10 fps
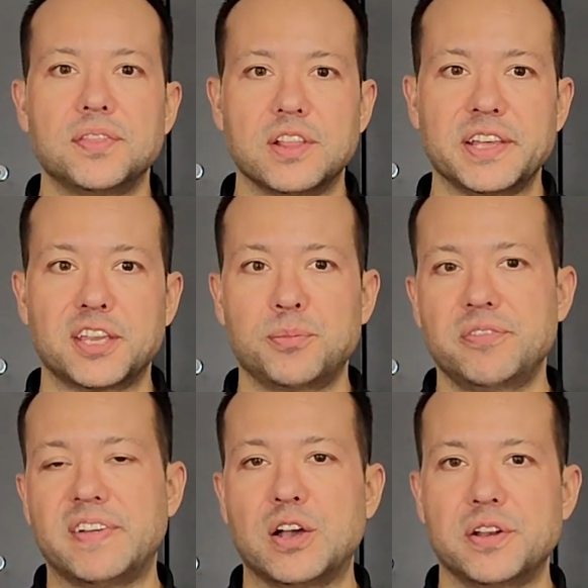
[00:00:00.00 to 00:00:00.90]
The link can be
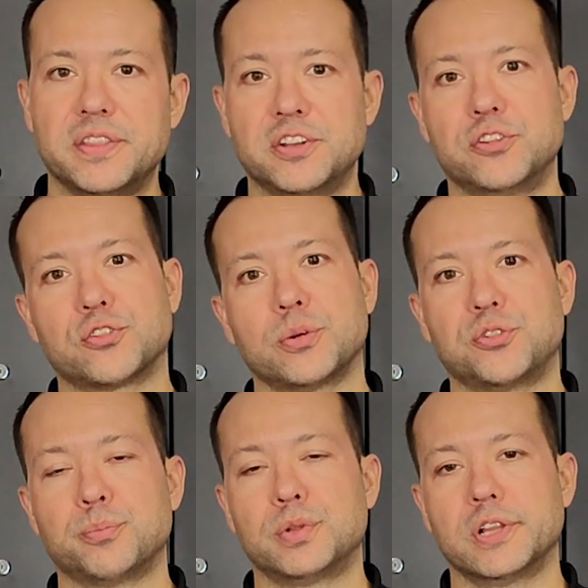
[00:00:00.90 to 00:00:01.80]
found in the
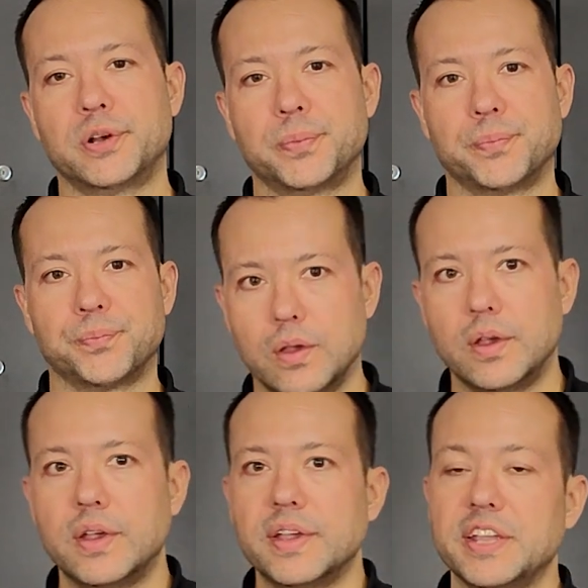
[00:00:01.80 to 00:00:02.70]
description below.
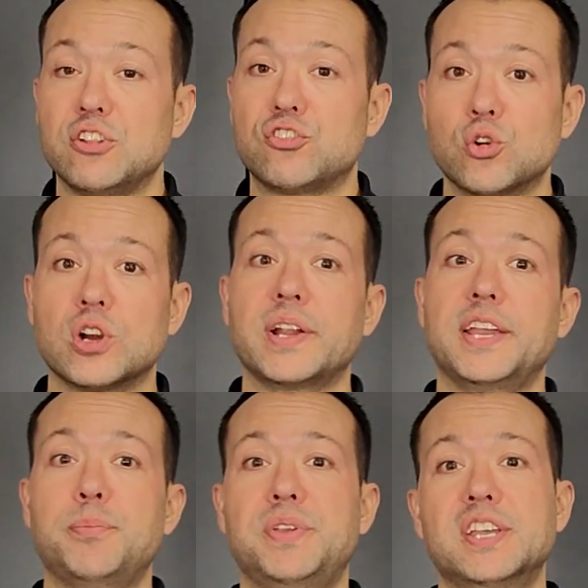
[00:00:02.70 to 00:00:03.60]
In short,
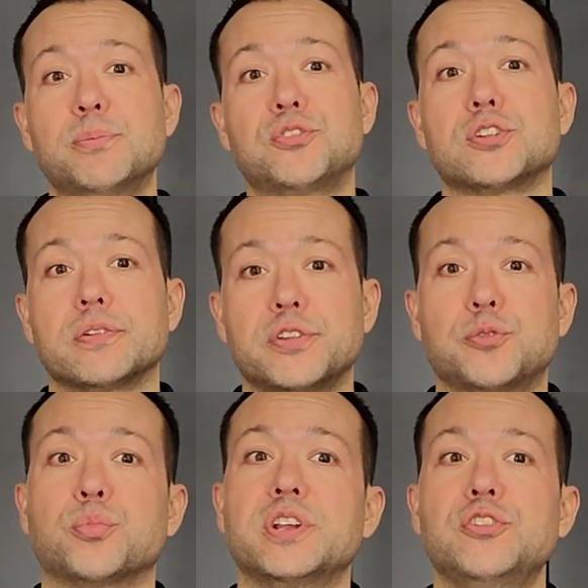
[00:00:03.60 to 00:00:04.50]
a PM service
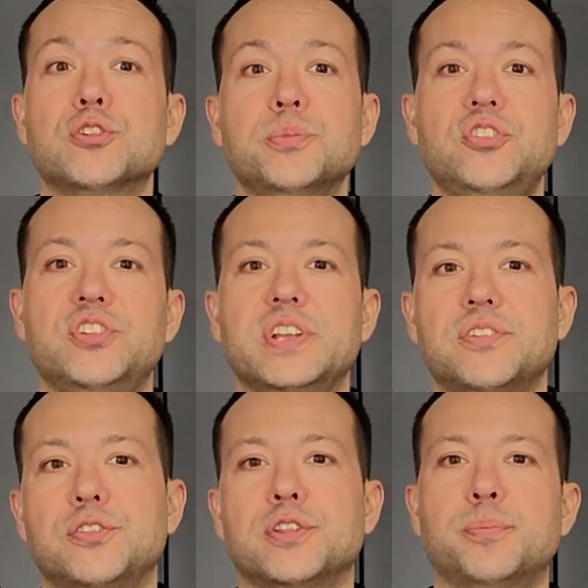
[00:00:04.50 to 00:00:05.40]
brings your
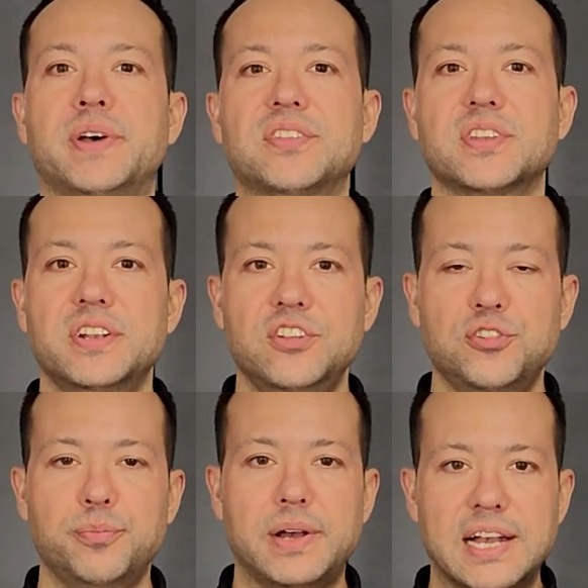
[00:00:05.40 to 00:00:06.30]
machines to the best
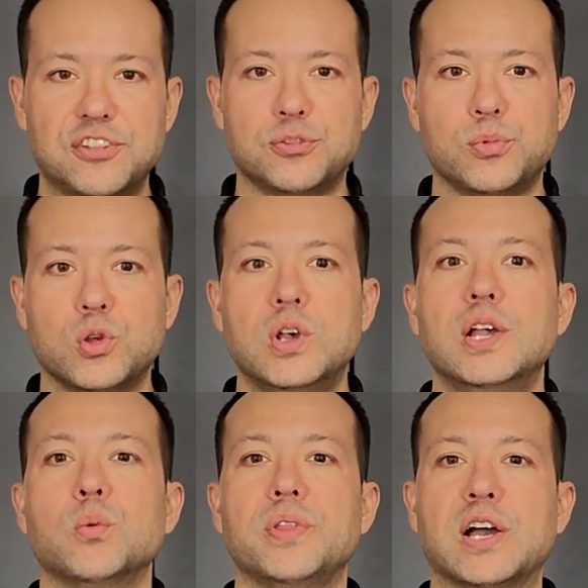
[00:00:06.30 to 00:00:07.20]
condition possible
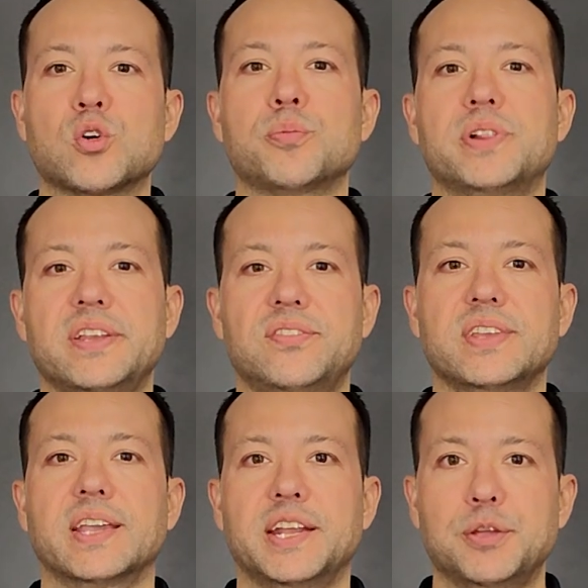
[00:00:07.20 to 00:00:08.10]
without
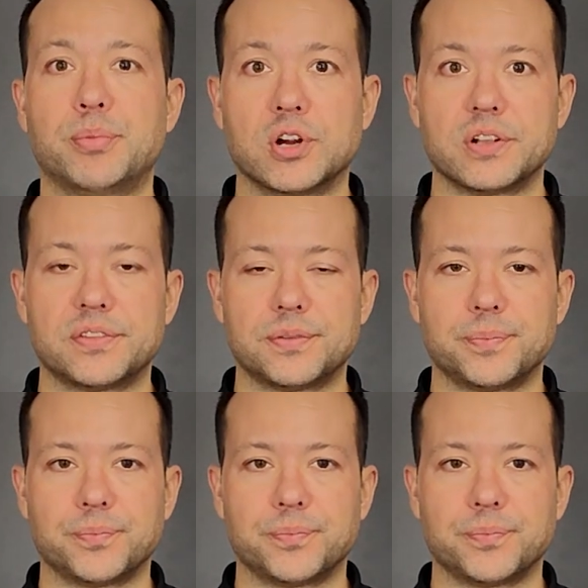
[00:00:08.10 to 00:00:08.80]
replacing any parts.